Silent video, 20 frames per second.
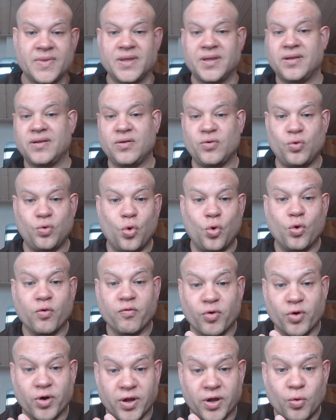over
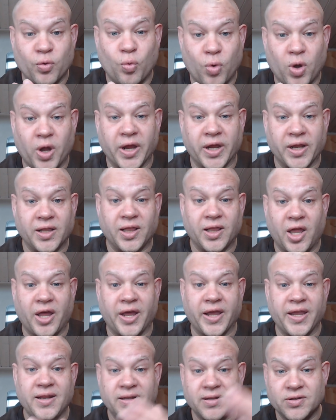a white line
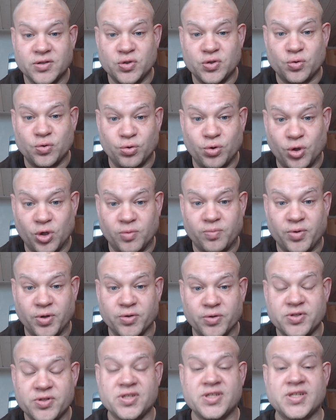and two
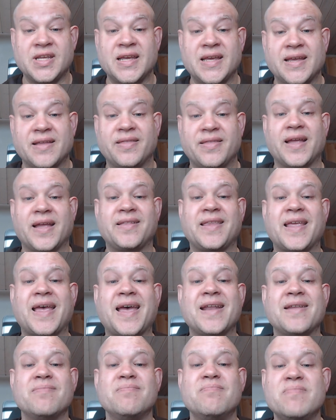goalposts, that
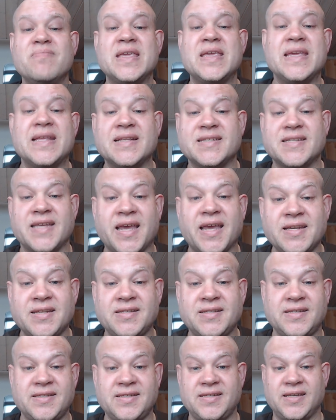means
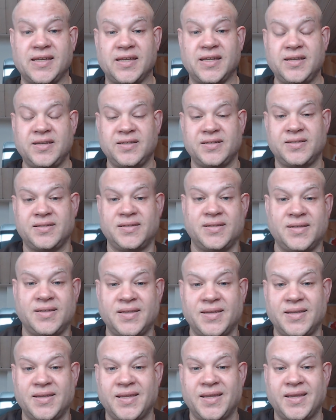ecstasy
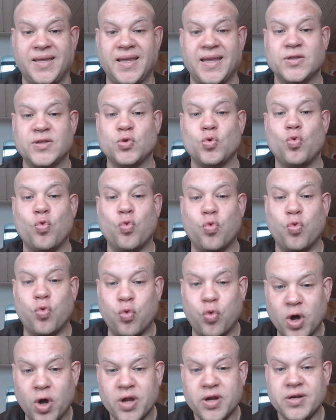is
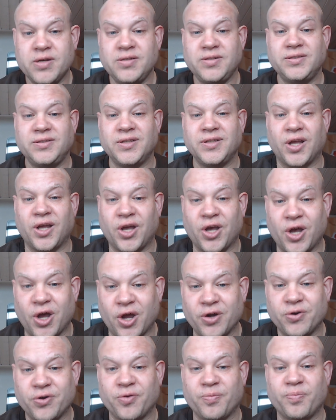
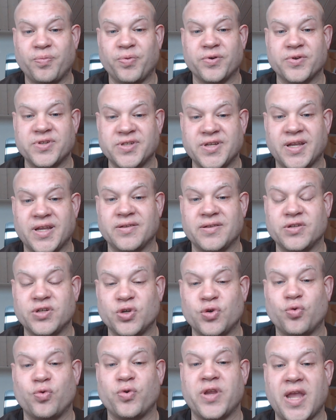100%
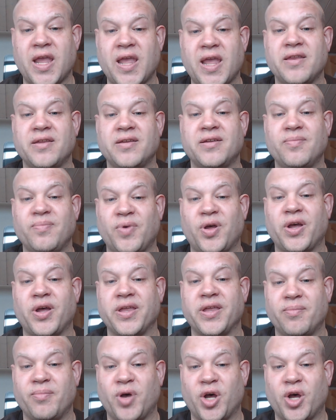created by the mind.